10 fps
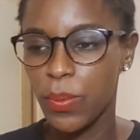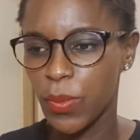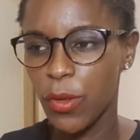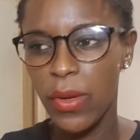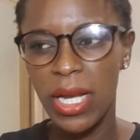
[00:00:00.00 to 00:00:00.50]

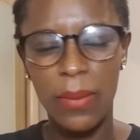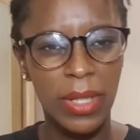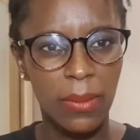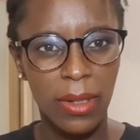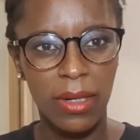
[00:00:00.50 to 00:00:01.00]
growing up in
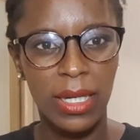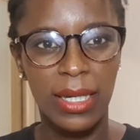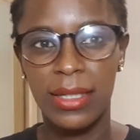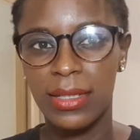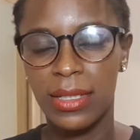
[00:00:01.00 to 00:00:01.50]
America
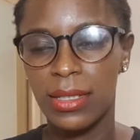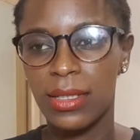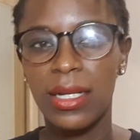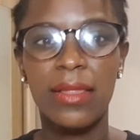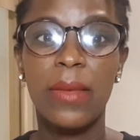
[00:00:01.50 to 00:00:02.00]
and the
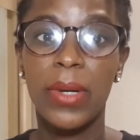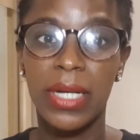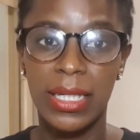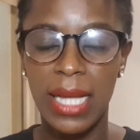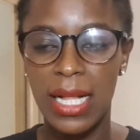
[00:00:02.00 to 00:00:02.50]

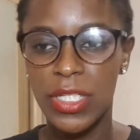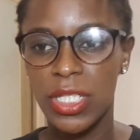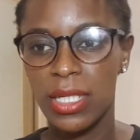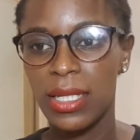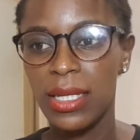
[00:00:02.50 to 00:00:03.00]
American culture,